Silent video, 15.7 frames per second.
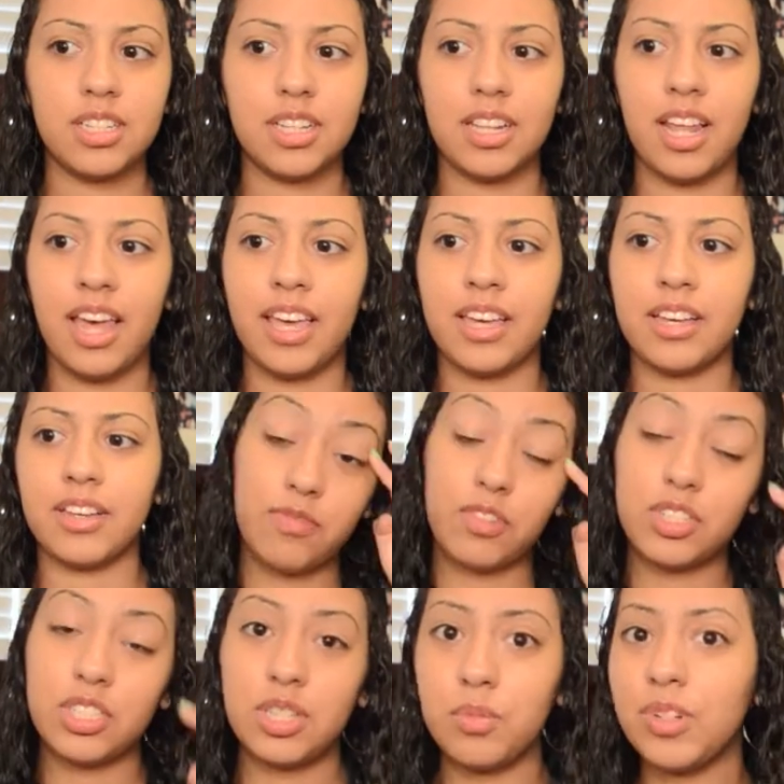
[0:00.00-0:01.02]
Like, for
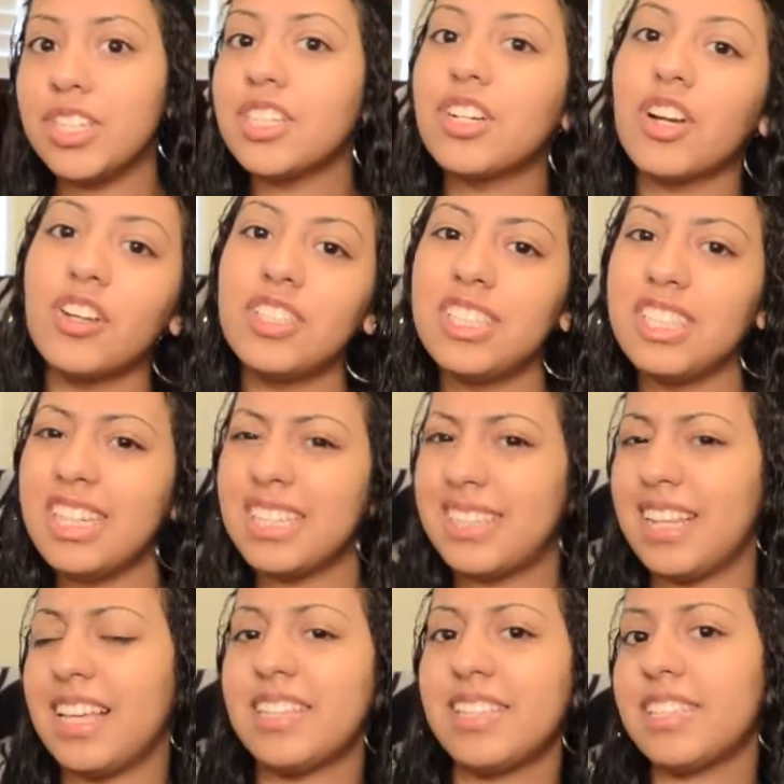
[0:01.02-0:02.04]
some reason, girls think it's
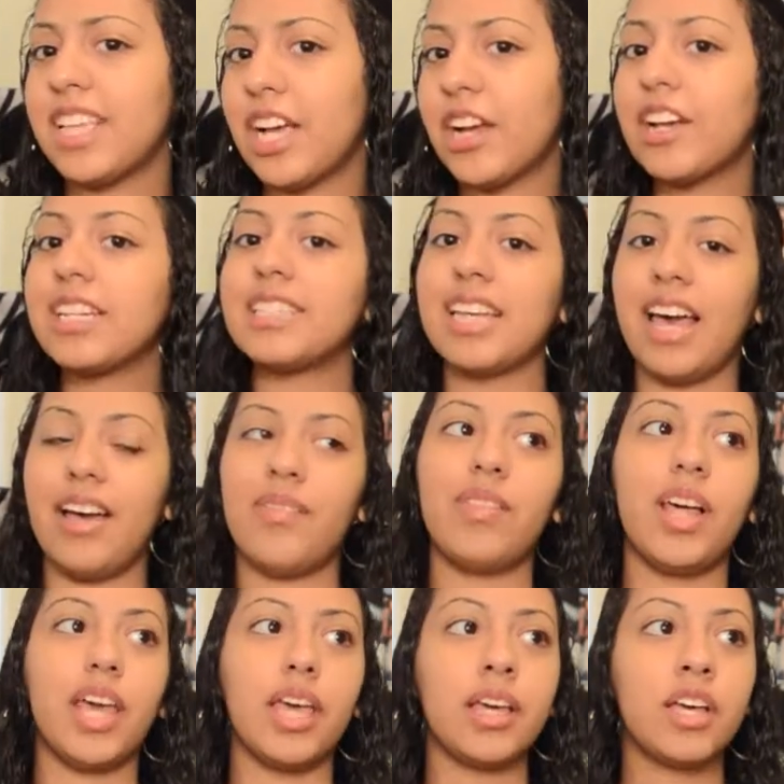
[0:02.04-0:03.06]
necessary to have,
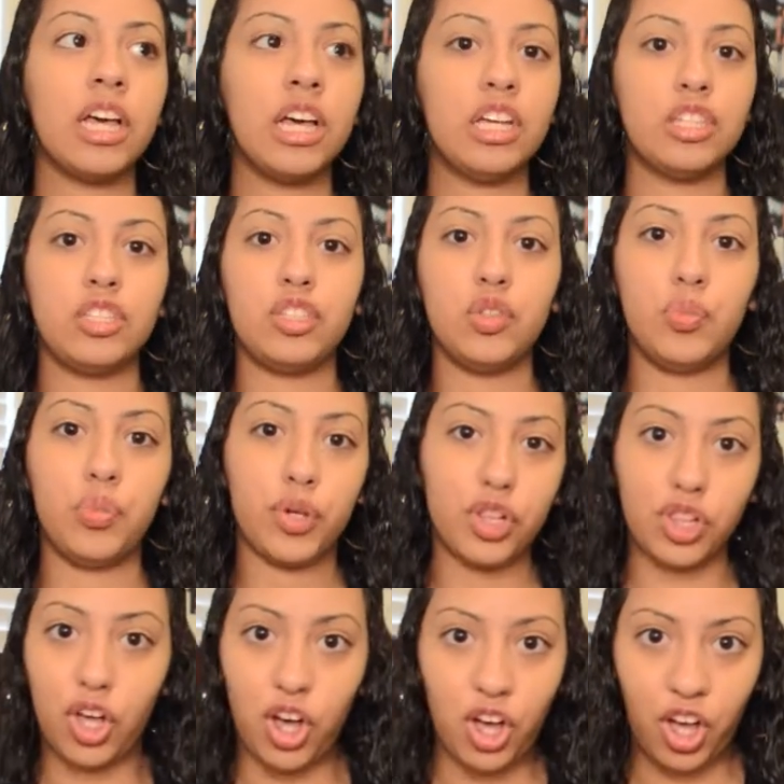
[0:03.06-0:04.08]
like, super
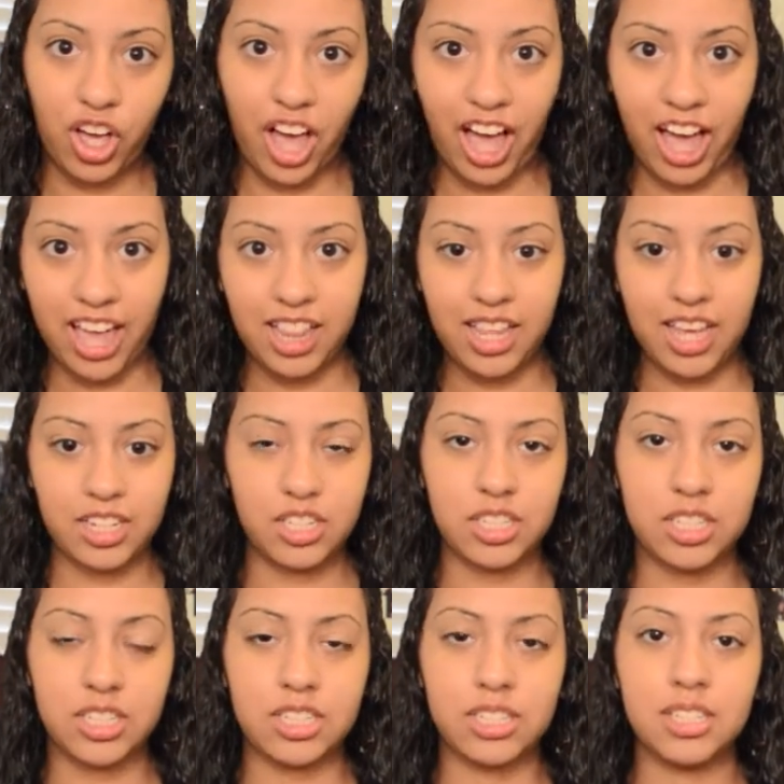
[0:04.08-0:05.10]
long
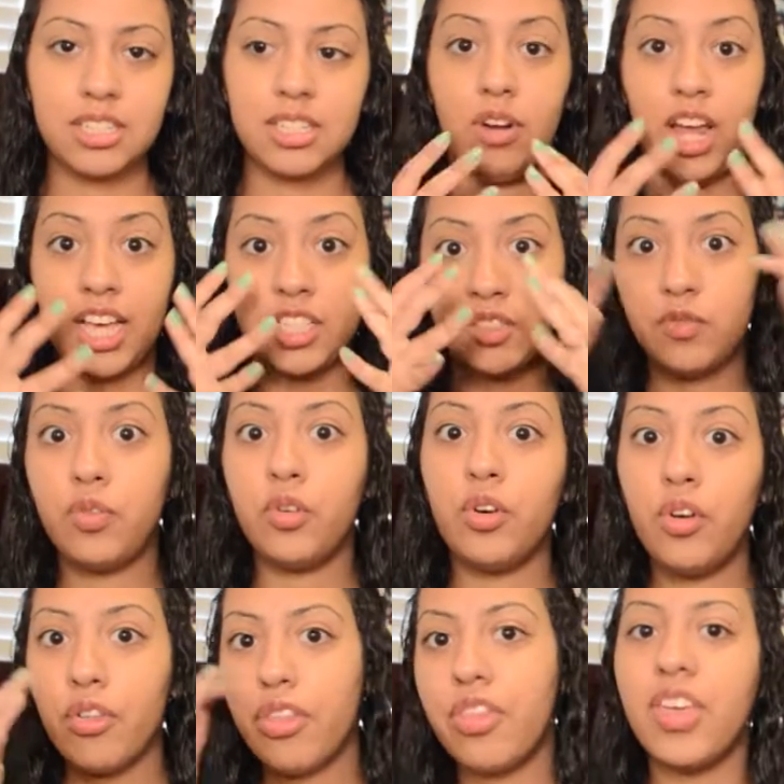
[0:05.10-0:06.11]
eyelashes, nice
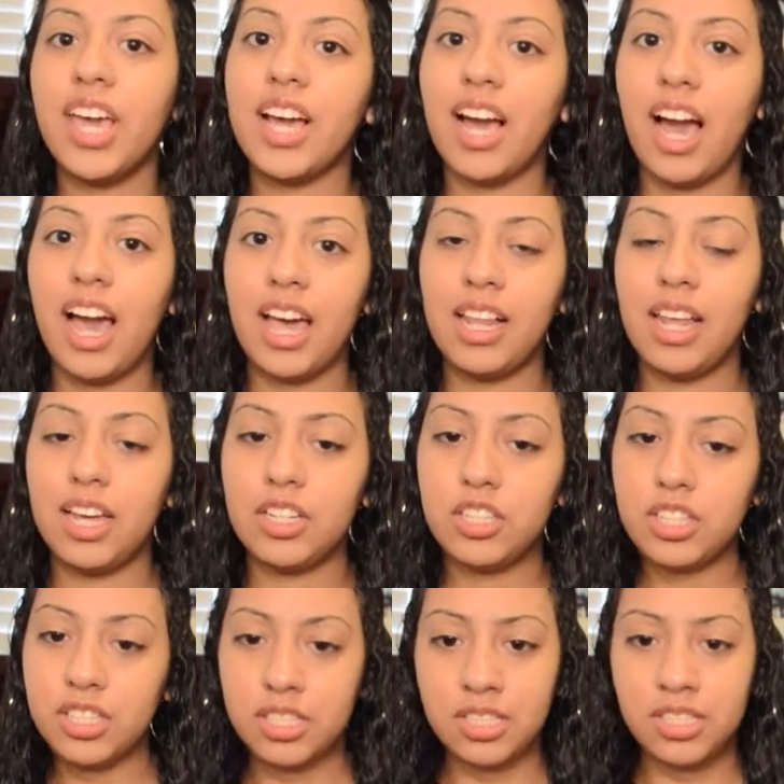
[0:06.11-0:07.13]
full thick
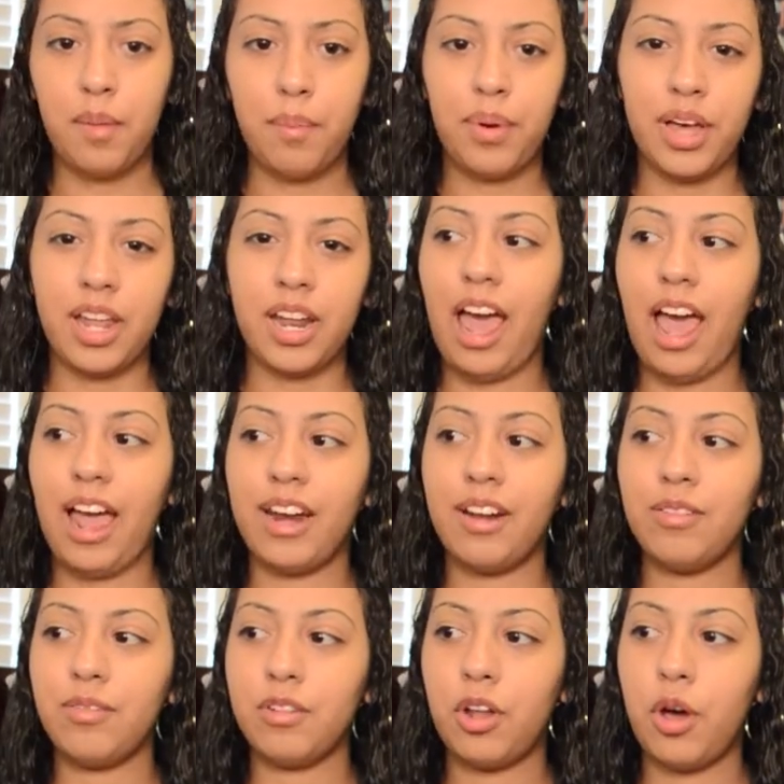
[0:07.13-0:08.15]
eyelashes, but I
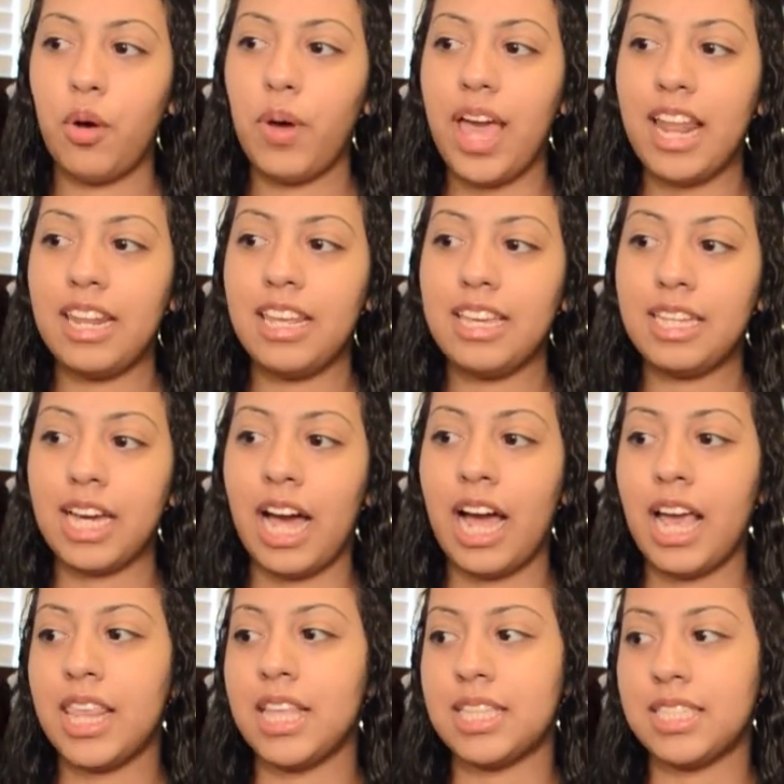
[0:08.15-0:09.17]
don't know any
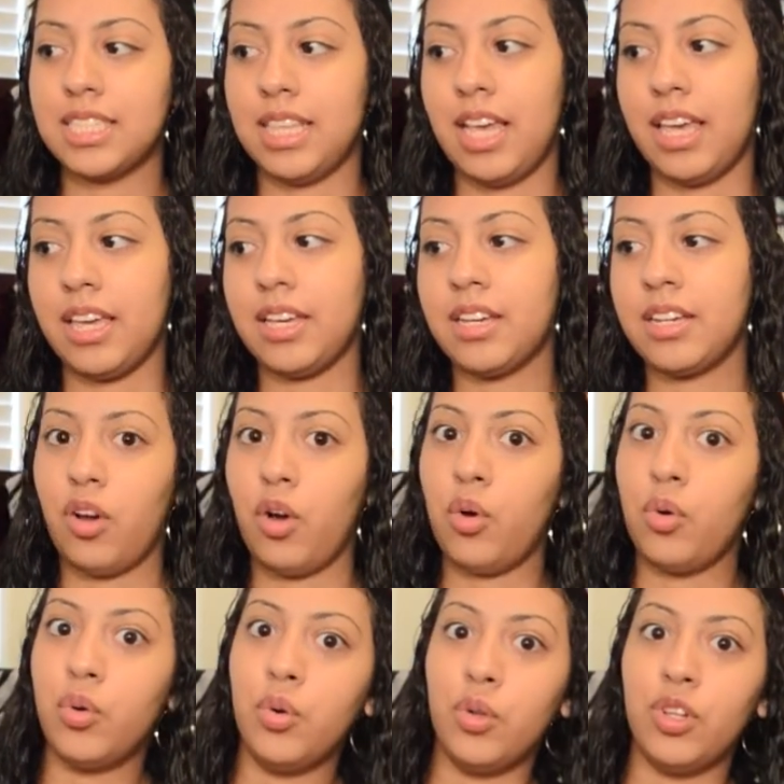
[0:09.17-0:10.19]
guy that's like,
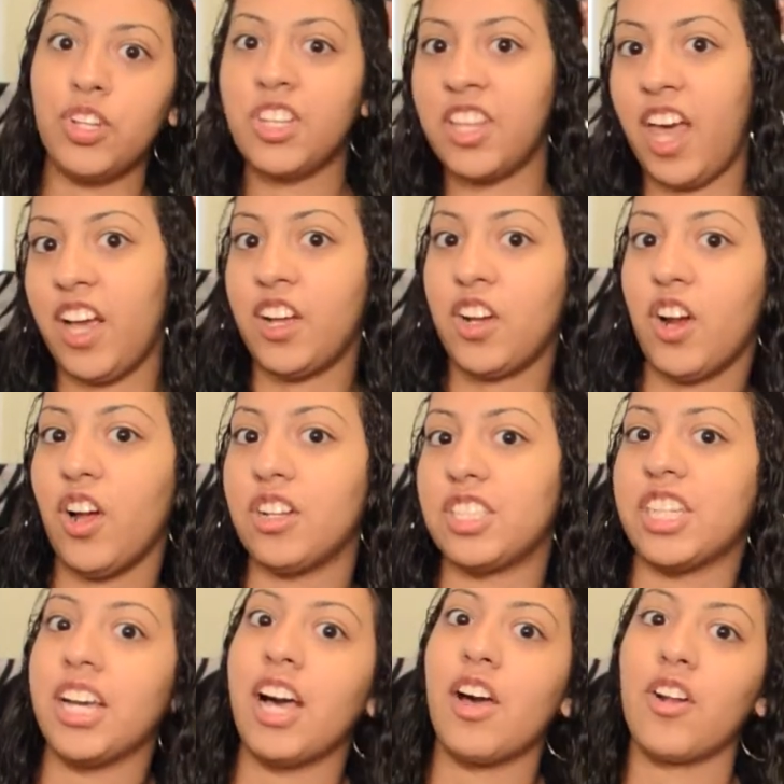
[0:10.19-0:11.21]
ooh, look at that girl,
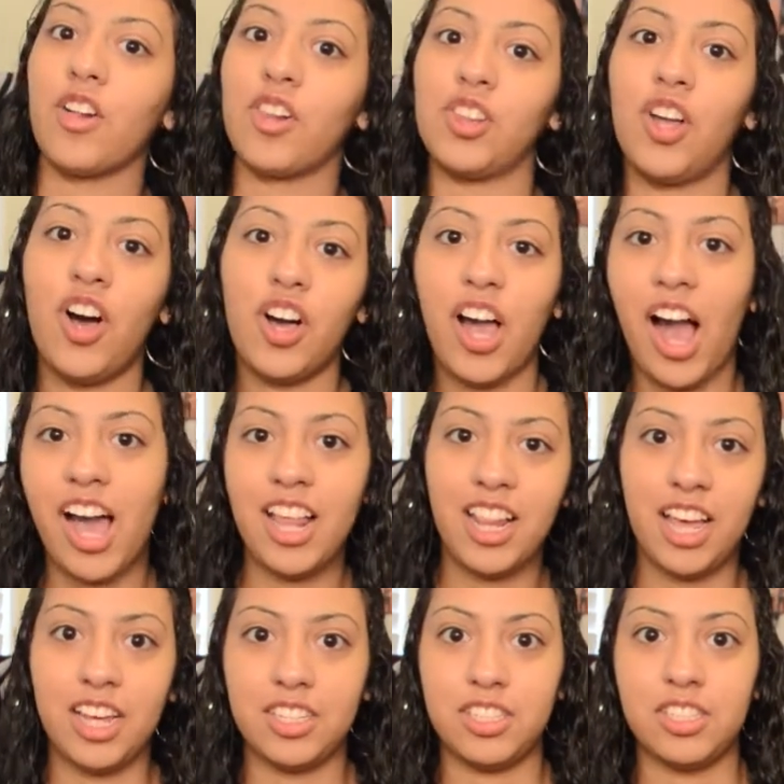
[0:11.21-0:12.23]
check out her long
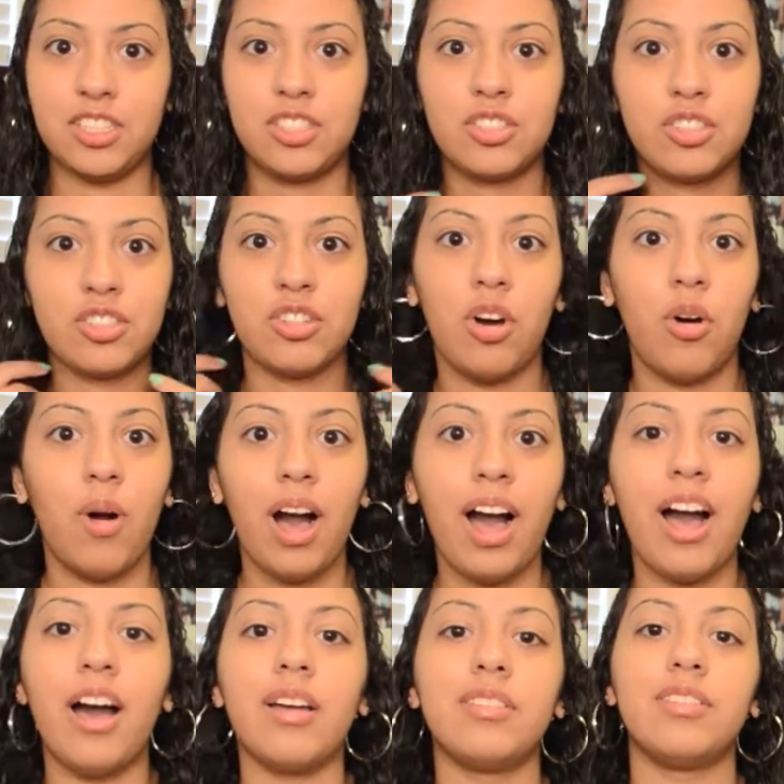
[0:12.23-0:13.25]
eyelashes, they're so hot.